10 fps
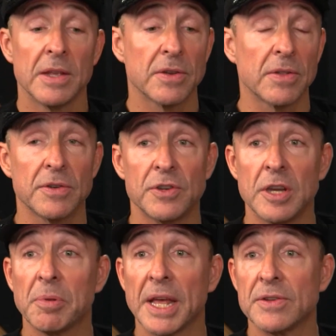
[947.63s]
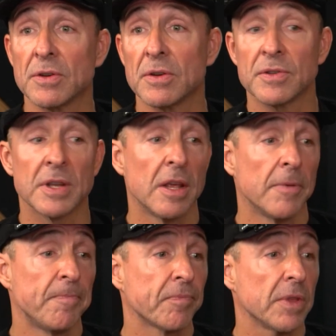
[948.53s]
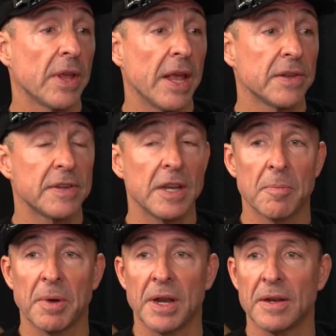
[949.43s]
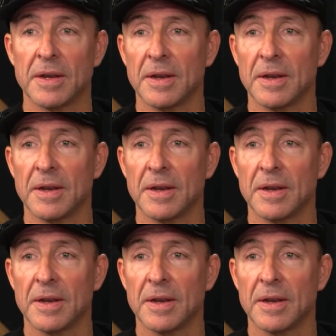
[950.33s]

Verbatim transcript: So the cheap lasers, you can't see it, but it,